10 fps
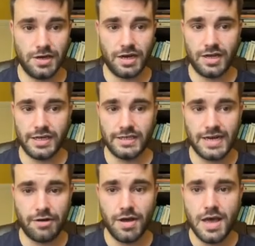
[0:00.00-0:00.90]
Hyde.
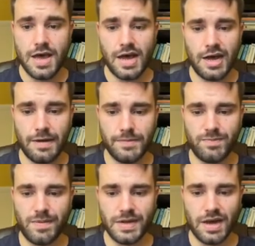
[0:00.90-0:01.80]
Now, you're
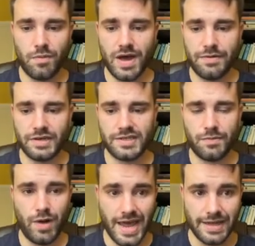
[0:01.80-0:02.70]
probably aware in some
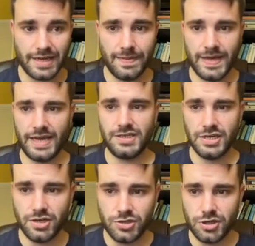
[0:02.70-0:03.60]
way that in the
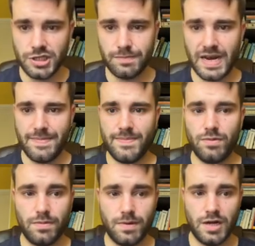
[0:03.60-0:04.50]
1800s, many
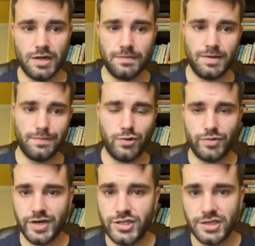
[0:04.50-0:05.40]
people were more
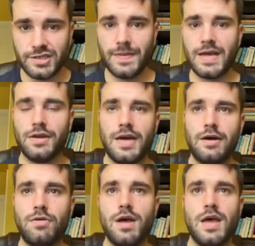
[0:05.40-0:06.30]
religious than they are
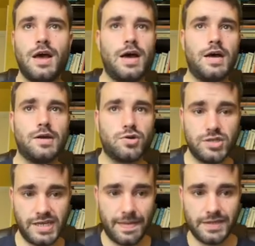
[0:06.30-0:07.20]
now.
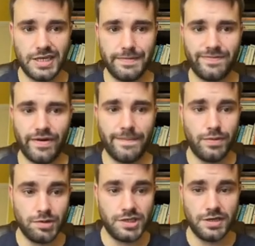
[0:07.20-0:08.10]
Christianity was very
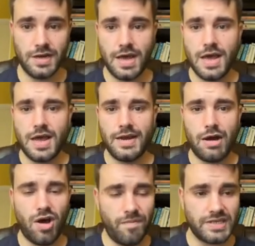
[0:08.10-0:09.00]
important.
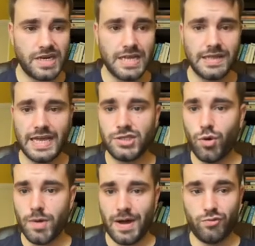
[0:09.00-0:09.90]
Now, obviously, they
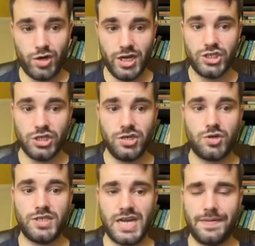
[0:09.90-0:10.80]
talk about religion,
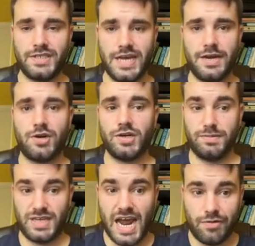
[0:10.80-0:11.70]
Christianity, in A
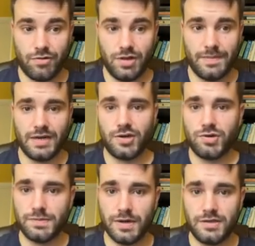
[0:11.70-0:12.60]
Christmas Carol. I mean,
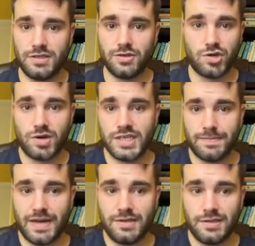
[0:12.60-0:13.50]
Christmas,
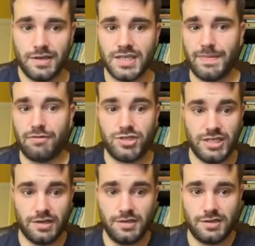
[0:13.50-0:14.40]
Christmas, is about
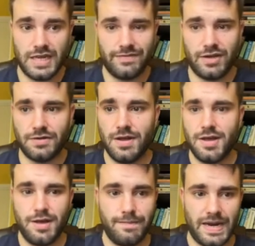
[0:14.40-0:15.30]
Jesus, even though
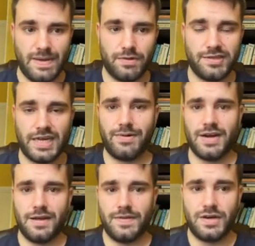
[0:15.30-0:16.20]
many people celebrate
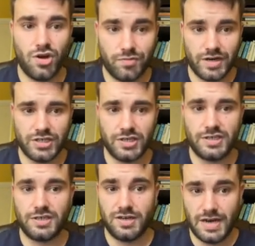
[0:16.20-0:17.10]
it that are not
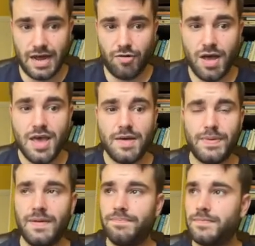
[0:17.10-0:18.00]
religious now.
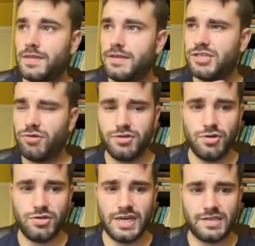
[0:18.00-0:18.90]
But
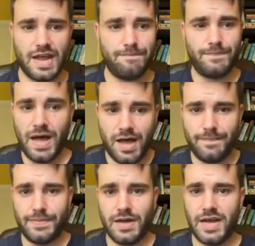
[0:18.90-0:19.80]
Scrooge is like, bah
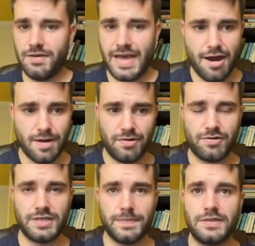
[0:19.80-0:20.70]
humbug, I don't care about
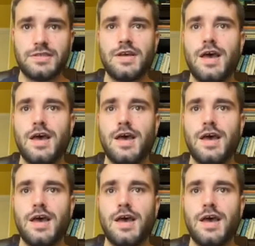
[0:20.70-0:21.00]
Christmas.